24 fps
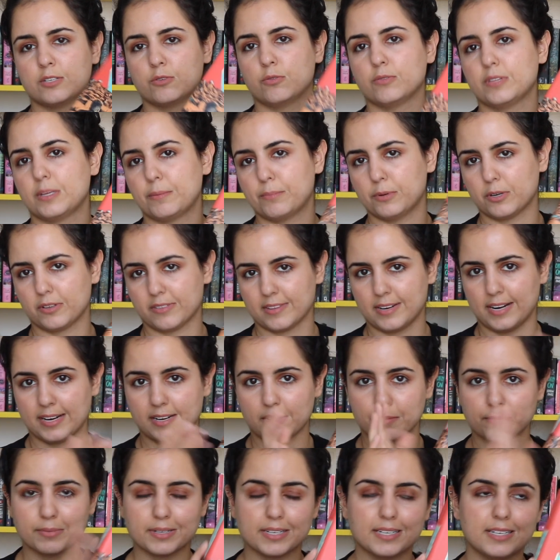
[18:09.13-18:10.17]
and only book that I
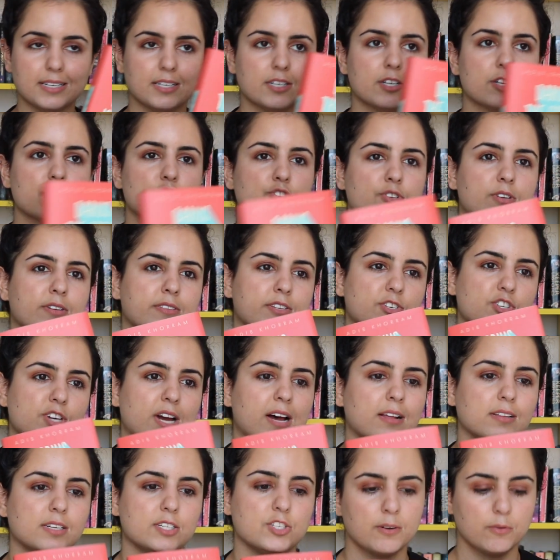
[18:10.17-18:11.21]
completed during the
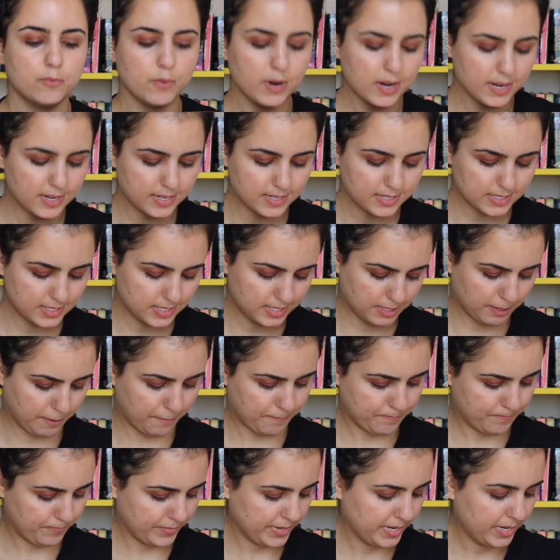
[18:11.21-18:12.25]
challenge was
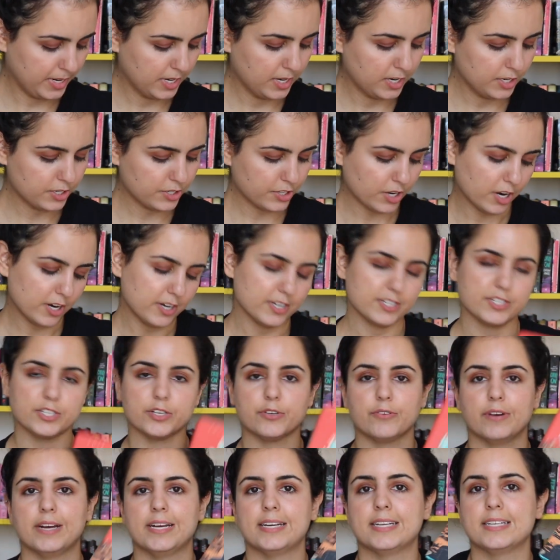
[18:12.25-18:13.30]
Darius the
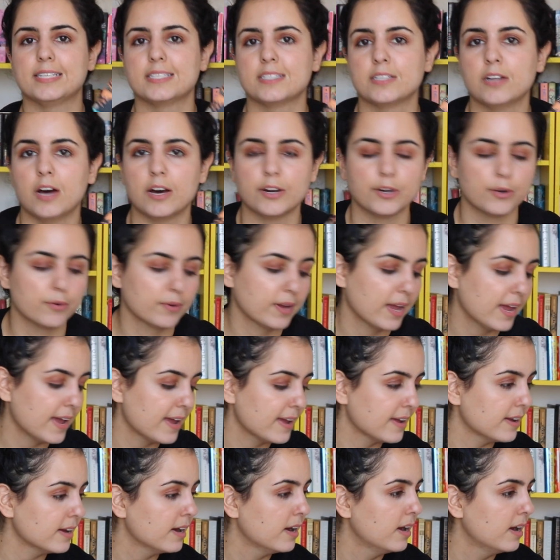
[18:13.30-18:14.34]
Great Is Not Okay